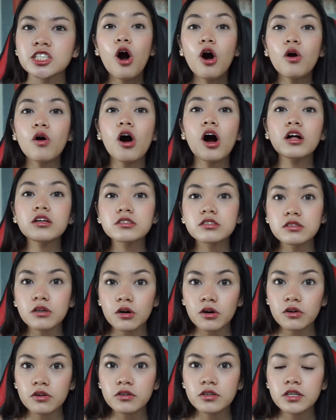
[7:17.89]
Oh,
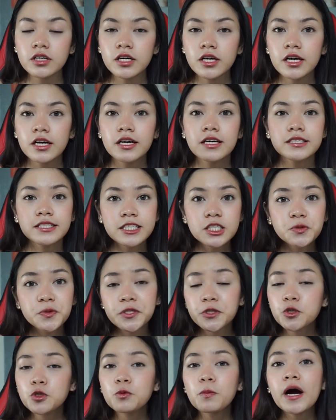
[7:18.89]
also, since
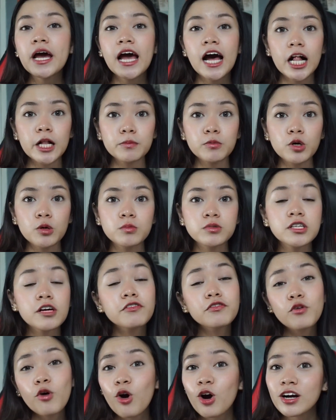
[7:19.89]
we do buy albums, of
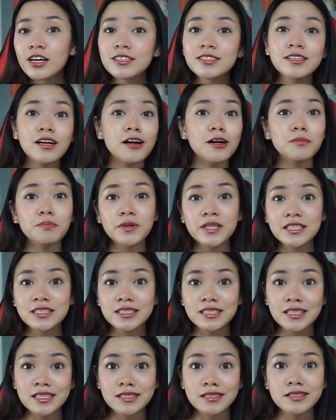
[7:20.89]
course there are
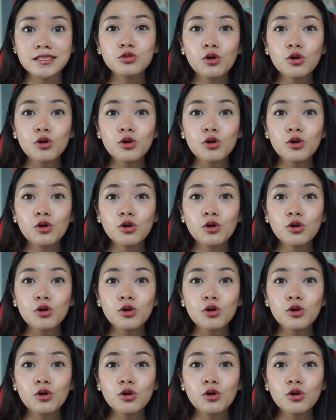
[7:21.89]
PCs.